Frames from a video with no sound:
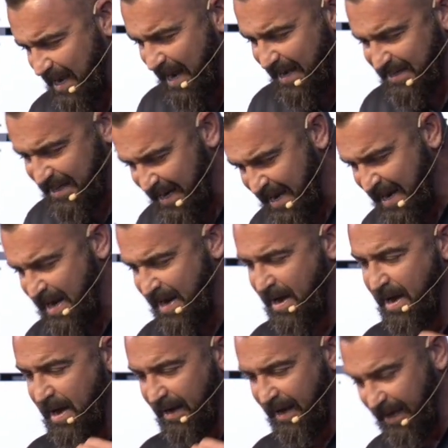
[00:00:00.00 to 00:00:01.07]
as he
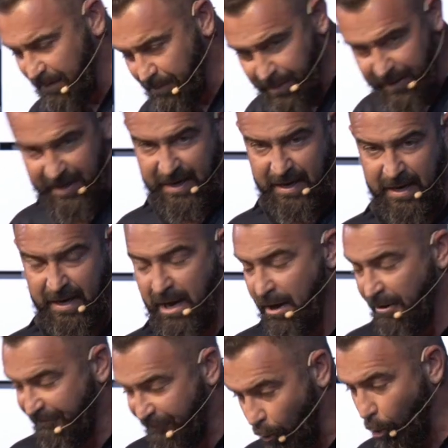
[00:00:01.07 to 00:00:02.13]
can be
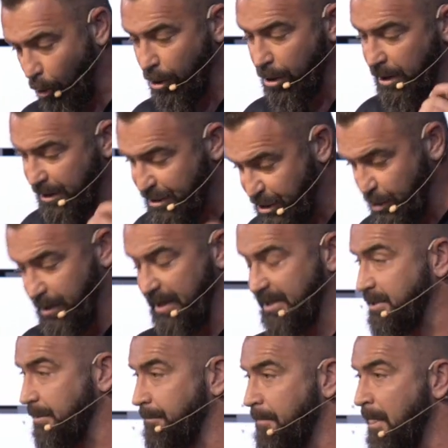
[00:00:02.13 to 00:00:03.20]
for
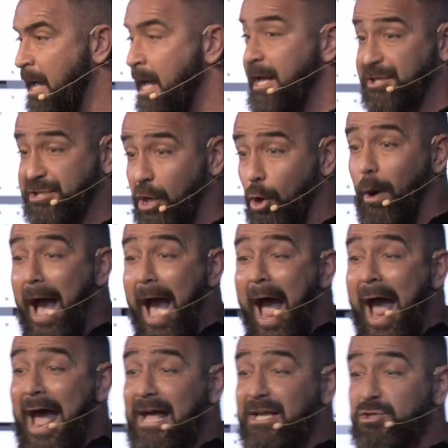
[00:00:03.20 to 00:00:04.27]
Judaism. So
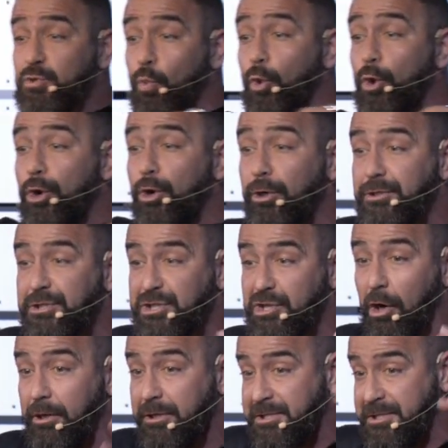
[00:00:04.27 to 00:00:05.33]
as word
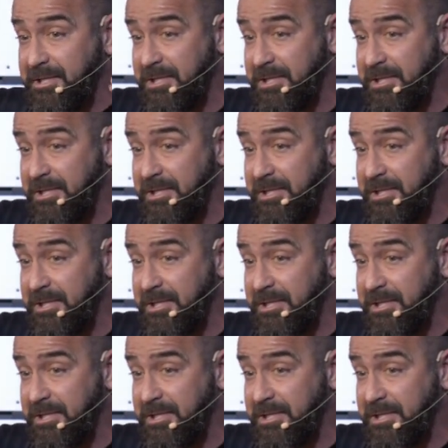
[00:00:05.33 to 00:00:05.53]
starts to